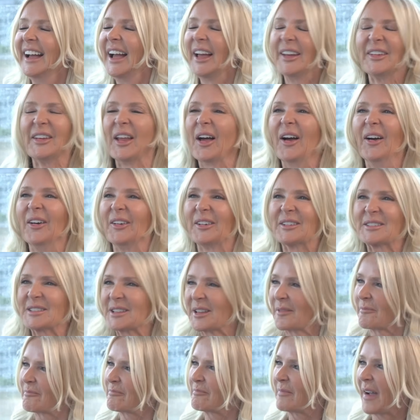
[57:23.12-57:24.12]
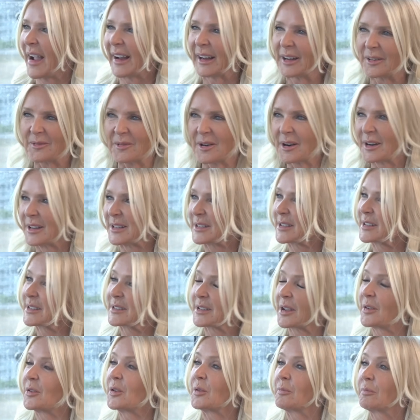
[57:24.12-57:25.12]
No, it's the baggy one. It's as
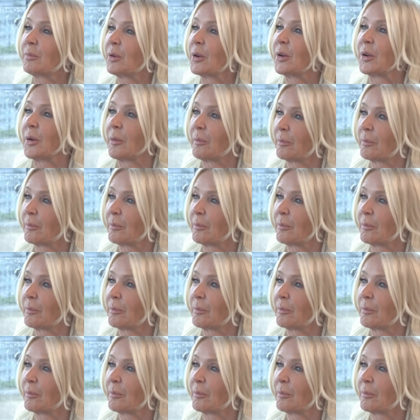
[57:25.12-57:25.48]
though you put your